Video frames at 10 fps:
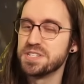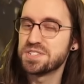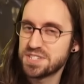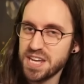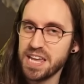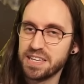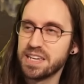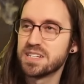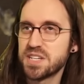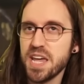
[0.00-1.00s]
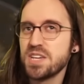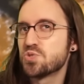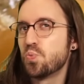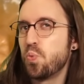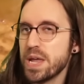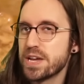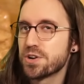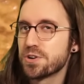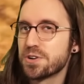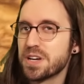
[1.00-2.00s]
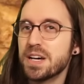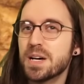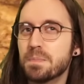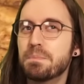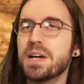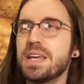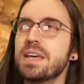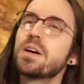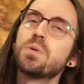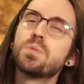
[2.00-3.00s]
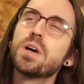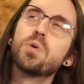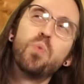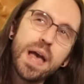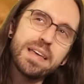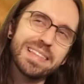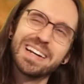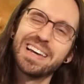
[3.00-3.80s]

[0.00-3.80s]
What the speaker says: steak. It tastes weird, but in a way that I